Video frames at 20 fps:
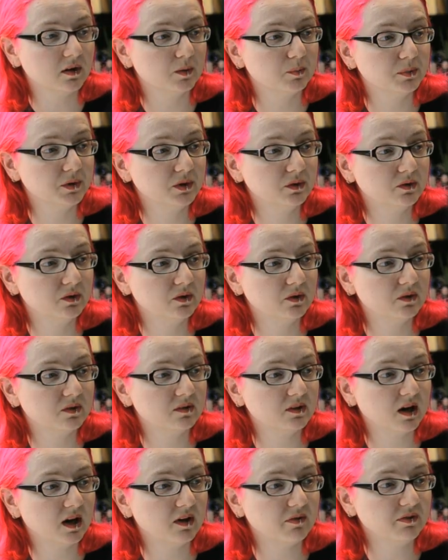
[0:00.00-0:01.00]
the Bluetooth
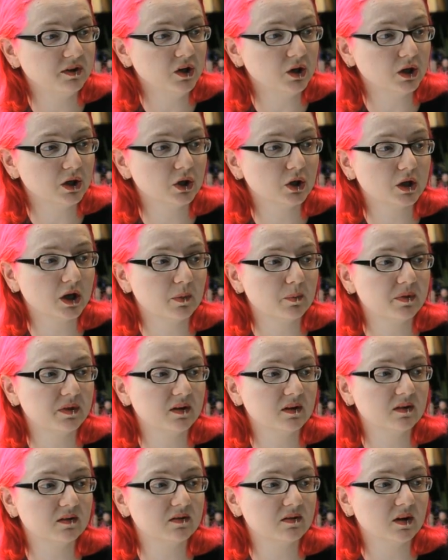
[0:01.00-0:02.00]
stuff, and you can look up
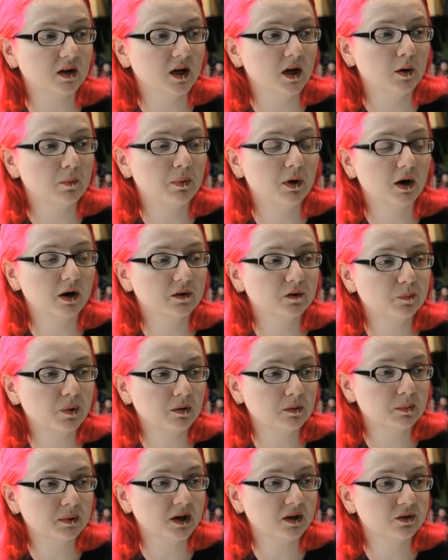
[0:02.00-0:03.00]
this parts,
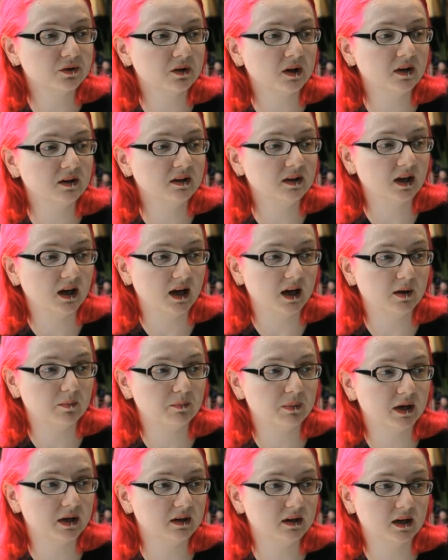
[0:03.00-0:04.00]
probably under N D
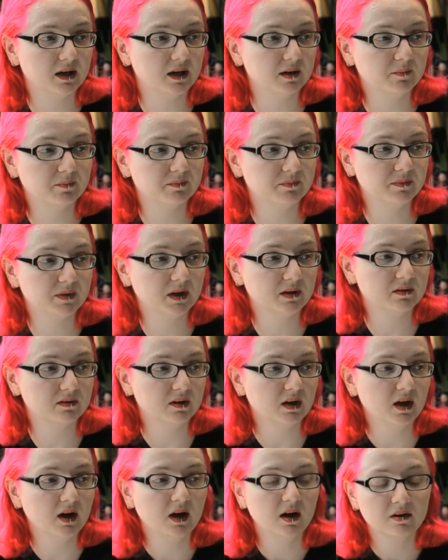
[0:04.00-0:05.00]
A, but um,
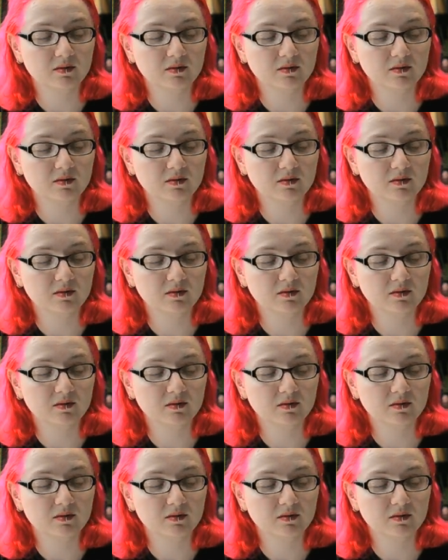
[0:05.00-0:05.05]
it's